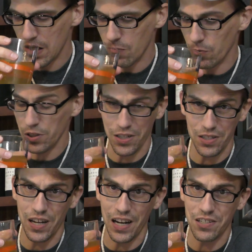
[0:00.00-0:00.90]
Really good
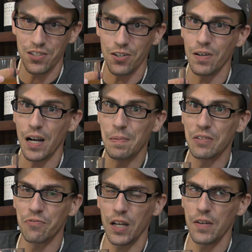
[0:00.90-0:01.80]
taste, though. I mean, the
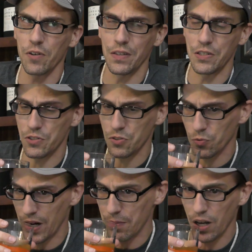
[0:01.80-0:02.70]
flavor on this is
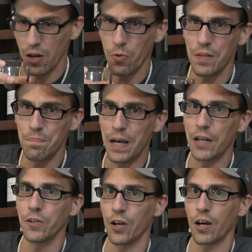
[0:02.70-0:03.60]
great. Probably one of the
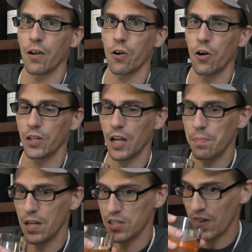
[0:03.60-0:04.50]
better non-alcoholic
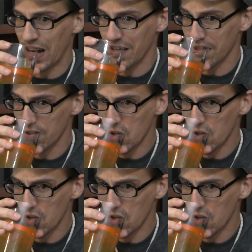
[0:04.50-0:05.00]
IPAs I've had.